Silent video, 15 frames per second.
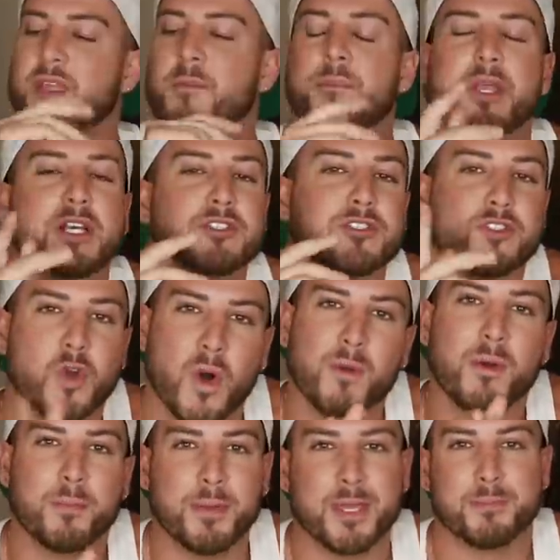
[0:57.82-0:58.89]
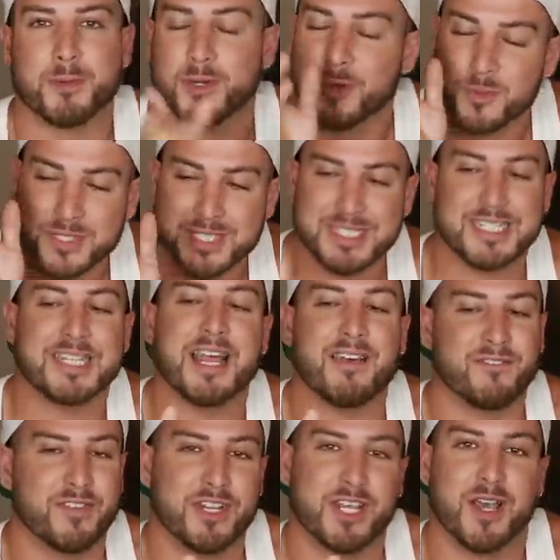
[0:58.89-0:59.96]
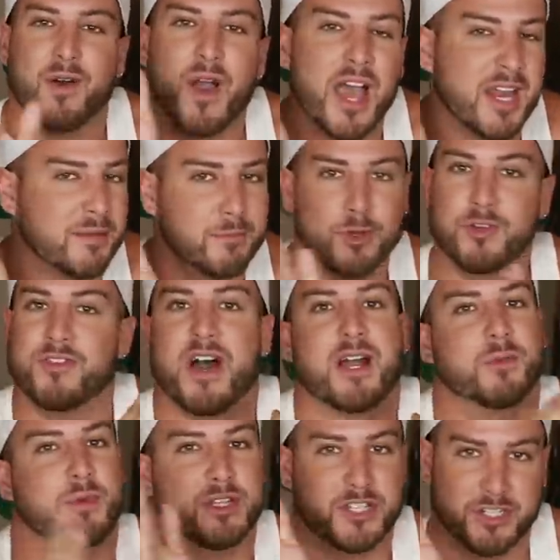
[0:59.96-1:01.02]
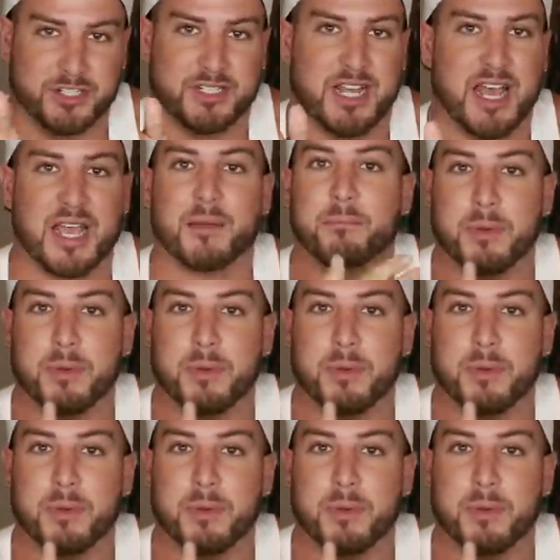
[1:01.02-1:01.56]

Because normal people would see that video and move on with their day.